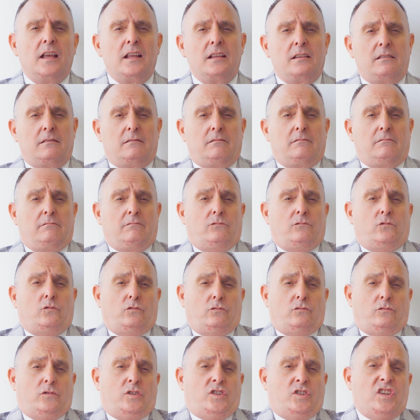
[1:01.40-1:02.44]
and
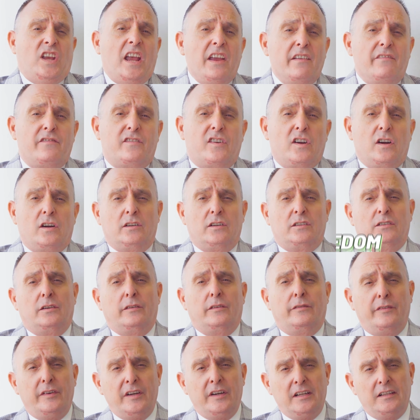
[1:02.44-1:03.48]
safeguard their
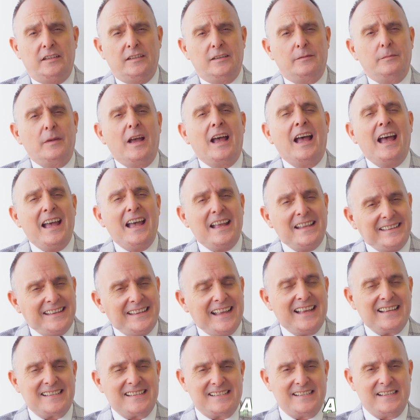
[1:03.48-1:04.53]
freedom and
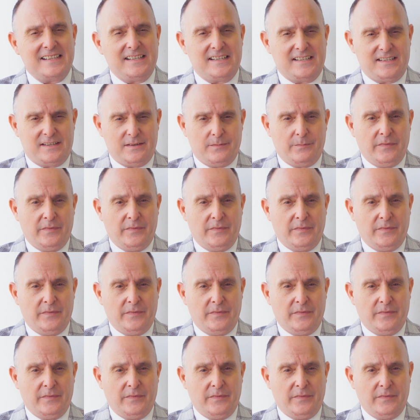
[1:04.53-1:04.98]
assets.